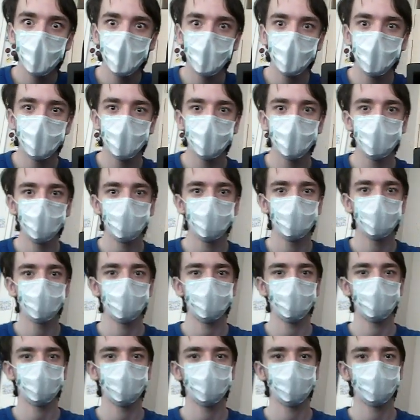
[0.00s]
just want a bit of
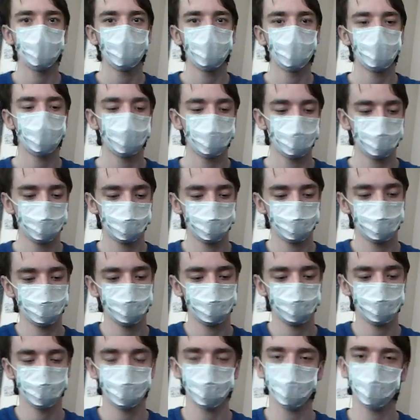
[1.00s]
fear in the face for a
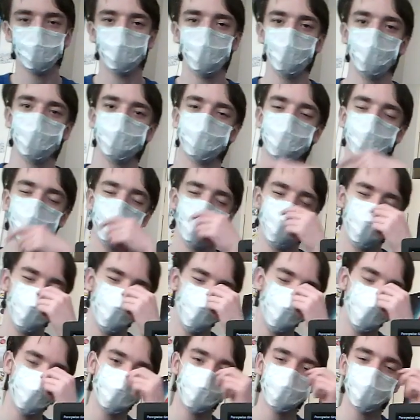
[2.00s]
year. Okay,
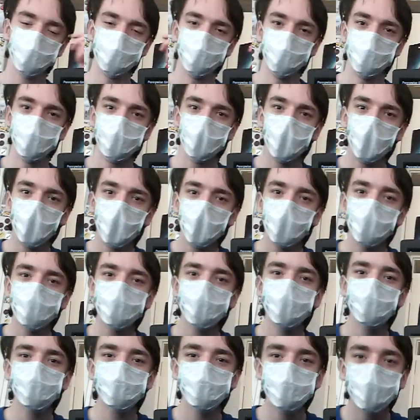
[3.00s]
listen. We all
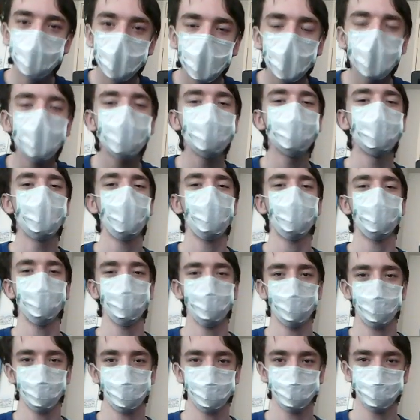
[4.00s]
know damn well
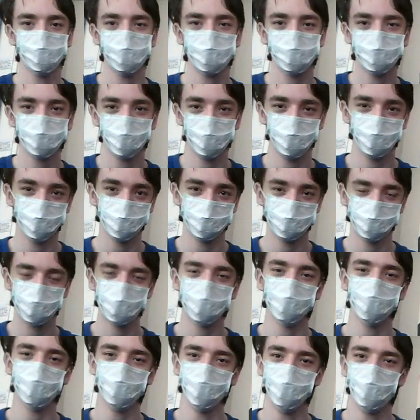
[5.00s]
Ronald McDonald's
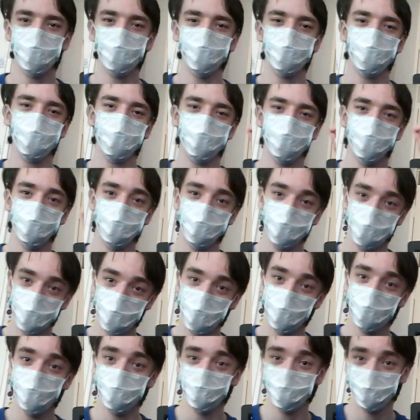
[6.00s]
killed more people than
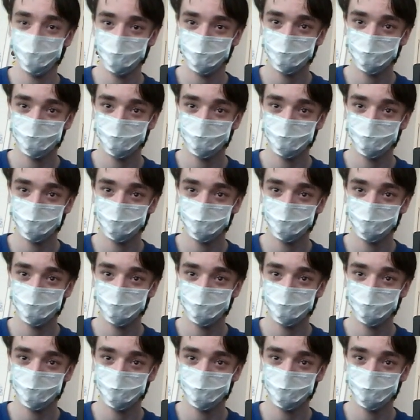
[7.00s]
him.